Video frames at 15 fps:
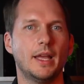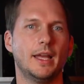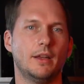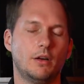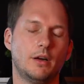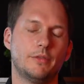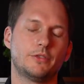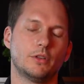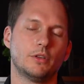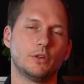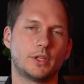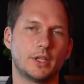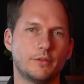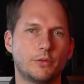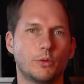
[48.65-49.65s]
and often
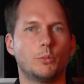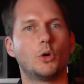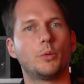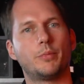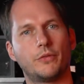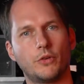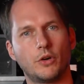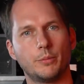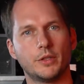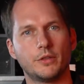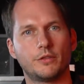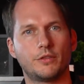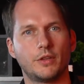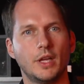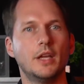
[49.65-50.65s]
looking for more
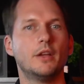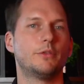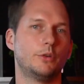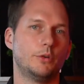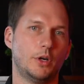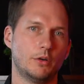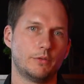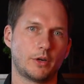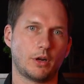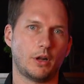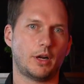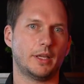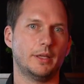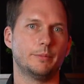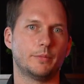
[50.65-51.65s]
performance through
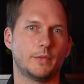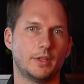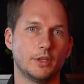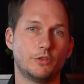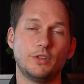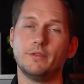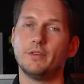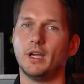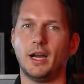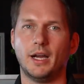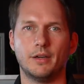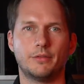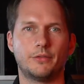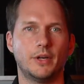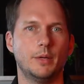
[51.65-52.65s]
overclocking, achieving
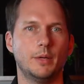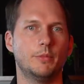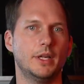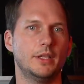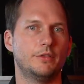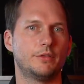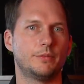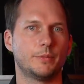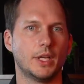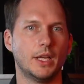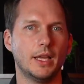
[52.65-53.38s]
higher frame rates.